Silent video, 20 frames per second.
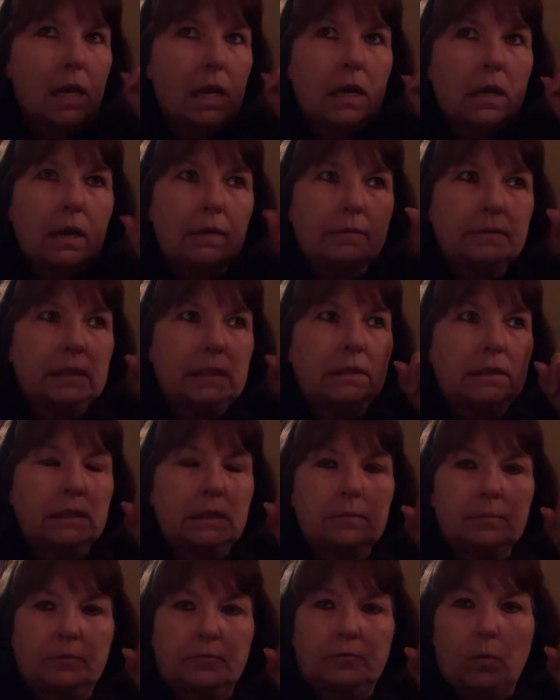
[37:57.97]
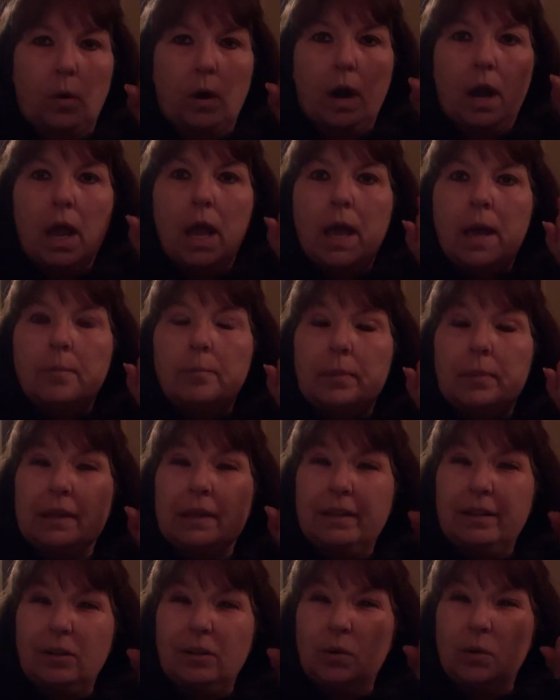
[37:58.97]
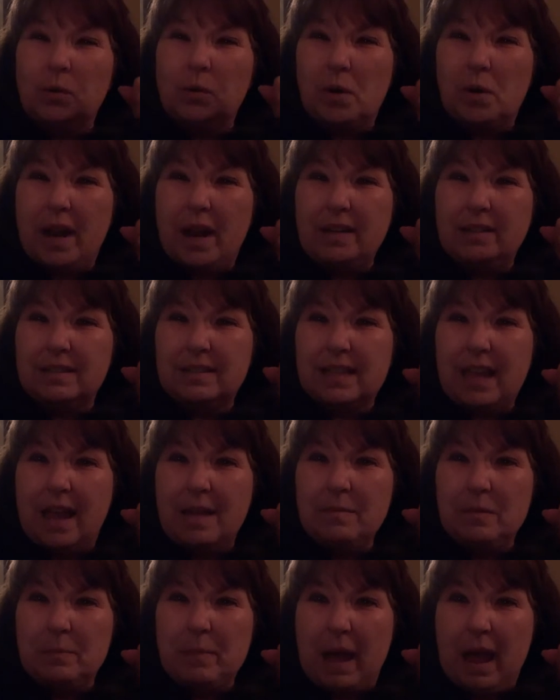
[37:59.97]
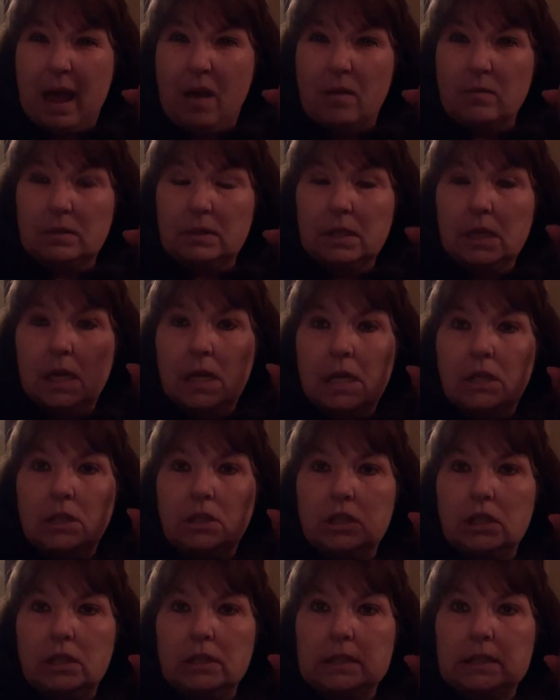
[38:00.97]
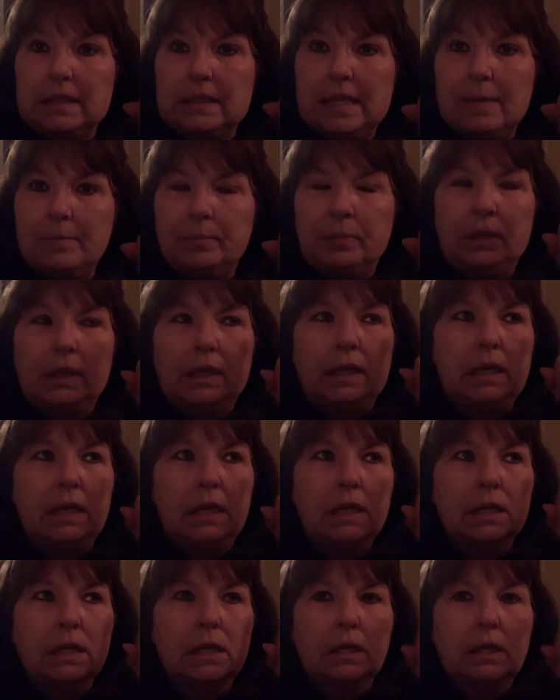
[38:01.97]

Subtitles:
and I've said this before, political correctness came about just simply,